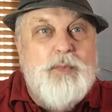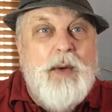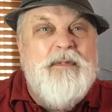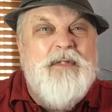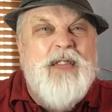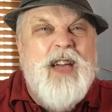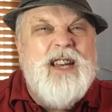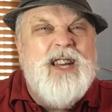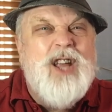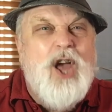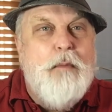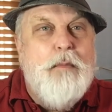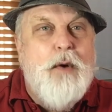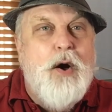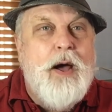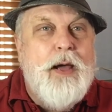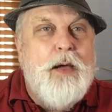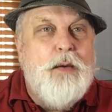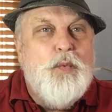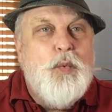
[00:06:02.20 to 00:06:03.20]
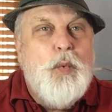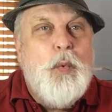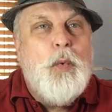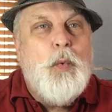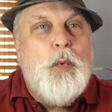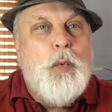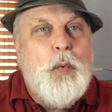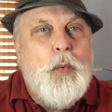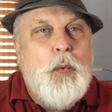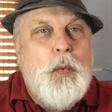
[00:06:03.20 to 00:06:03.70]
wait for that to go by.
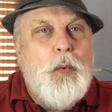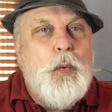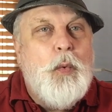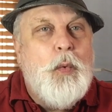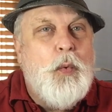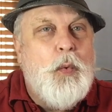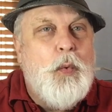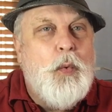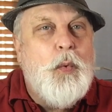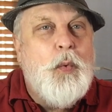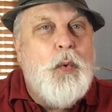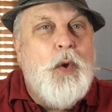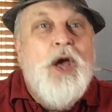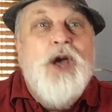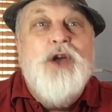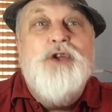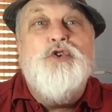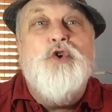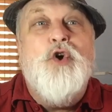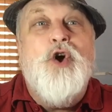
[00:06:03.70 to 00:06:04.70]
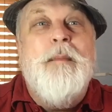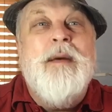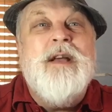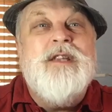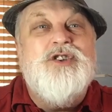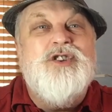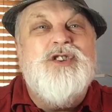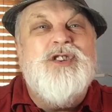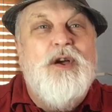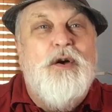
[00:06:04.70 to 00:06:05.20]
Talk
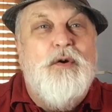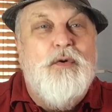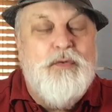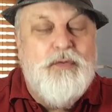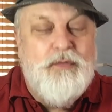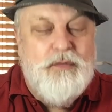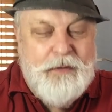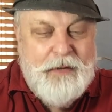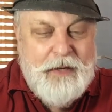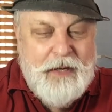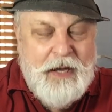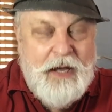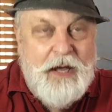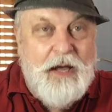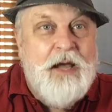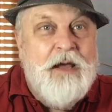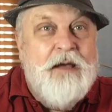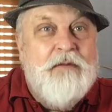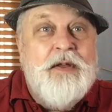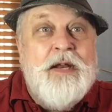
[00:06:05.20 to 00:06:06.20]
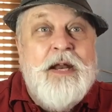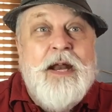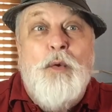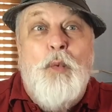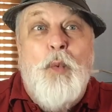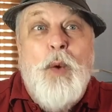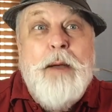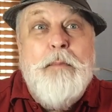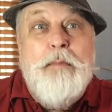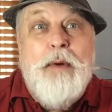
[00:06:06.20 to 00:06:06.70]
amongst yourself. Yeah. If you need a
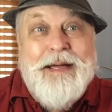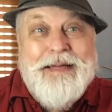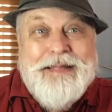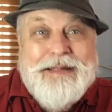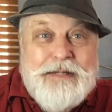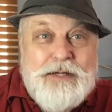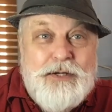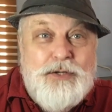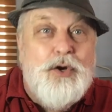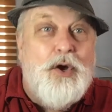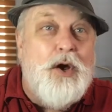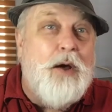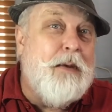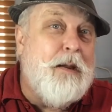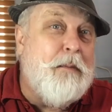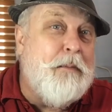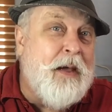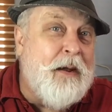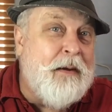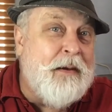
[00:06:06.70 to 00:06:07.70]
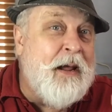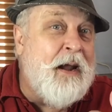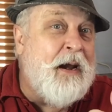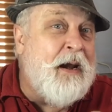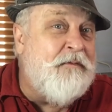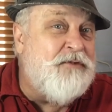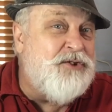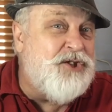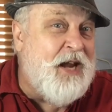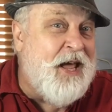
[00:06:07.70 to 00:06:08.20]
wee break, this is the time. Nip out now and
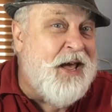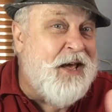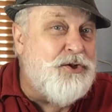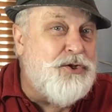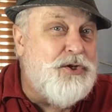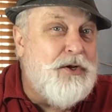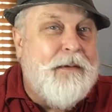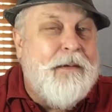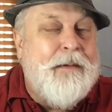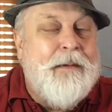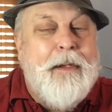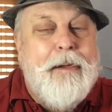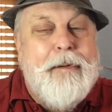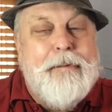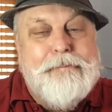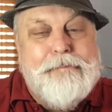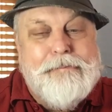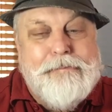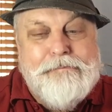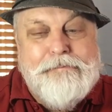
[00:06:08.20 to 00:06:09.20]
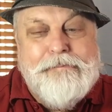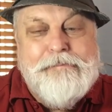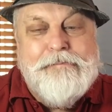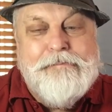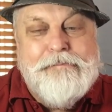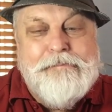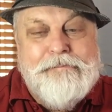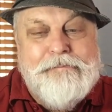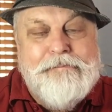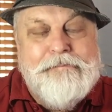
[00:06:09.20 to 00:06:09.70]
have a slash. Yeah.
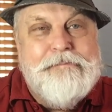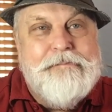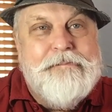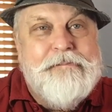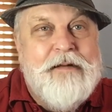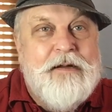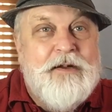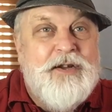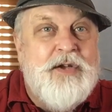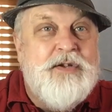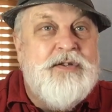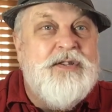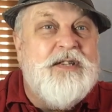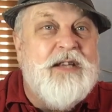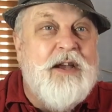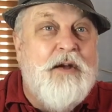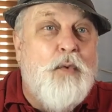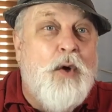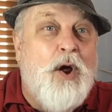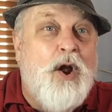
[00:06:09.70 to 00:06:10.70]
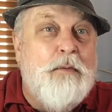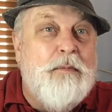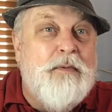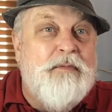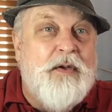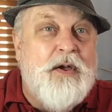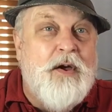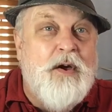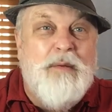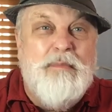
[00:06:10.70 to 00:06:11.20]
Used to say roll them
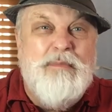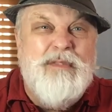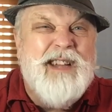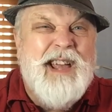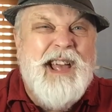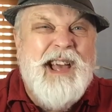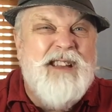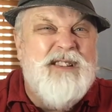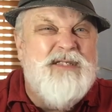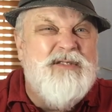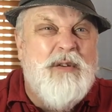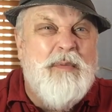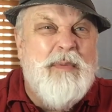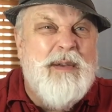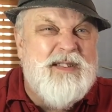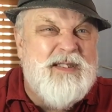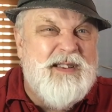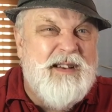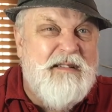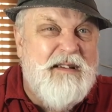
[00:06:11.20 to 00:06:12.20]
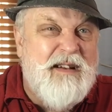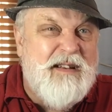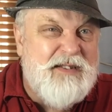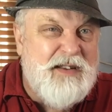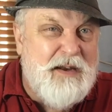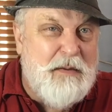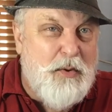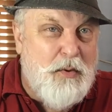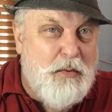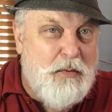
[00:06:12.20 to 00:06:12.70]
if you got them, but you can't talk about cigarettes
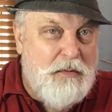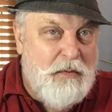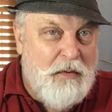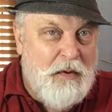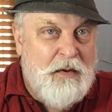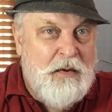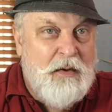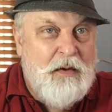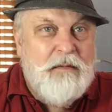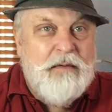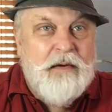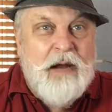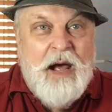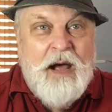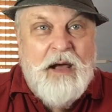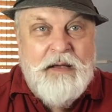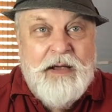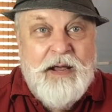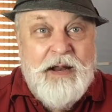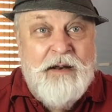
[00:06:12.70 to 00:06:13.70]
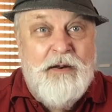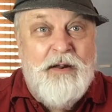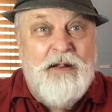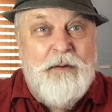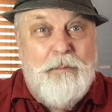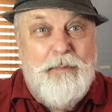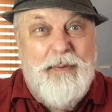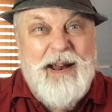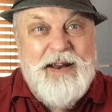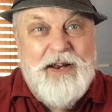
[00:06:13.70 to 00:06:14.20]
anymore. No, you get in a lot
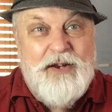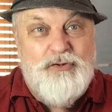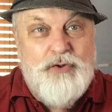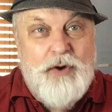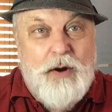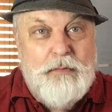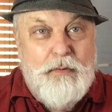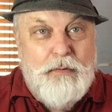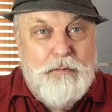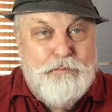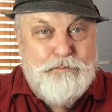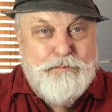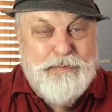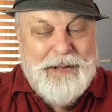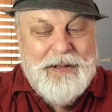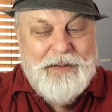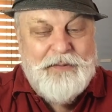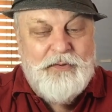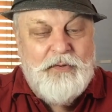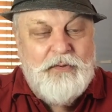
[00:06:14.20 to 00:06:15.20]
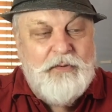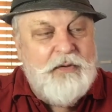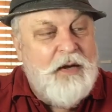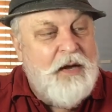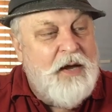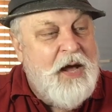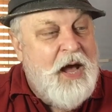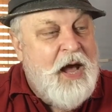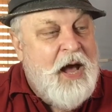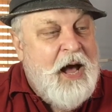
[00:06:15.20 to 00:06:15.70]
of bloody trouble, bastards.
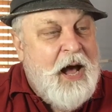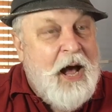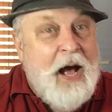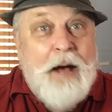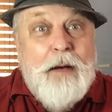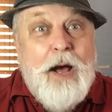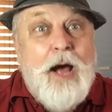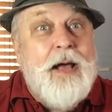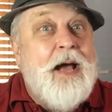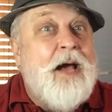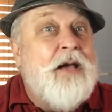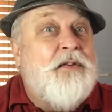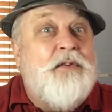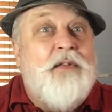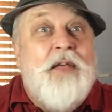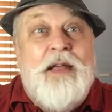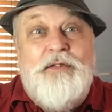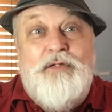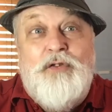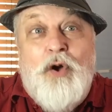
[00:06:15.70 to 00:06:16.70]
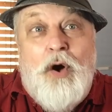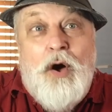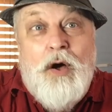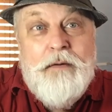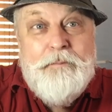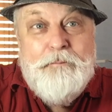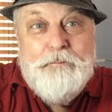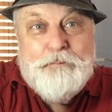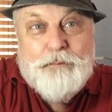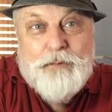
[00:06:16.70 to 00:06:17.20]
Okay, so that's
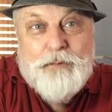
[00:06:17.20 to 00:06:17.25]
gone.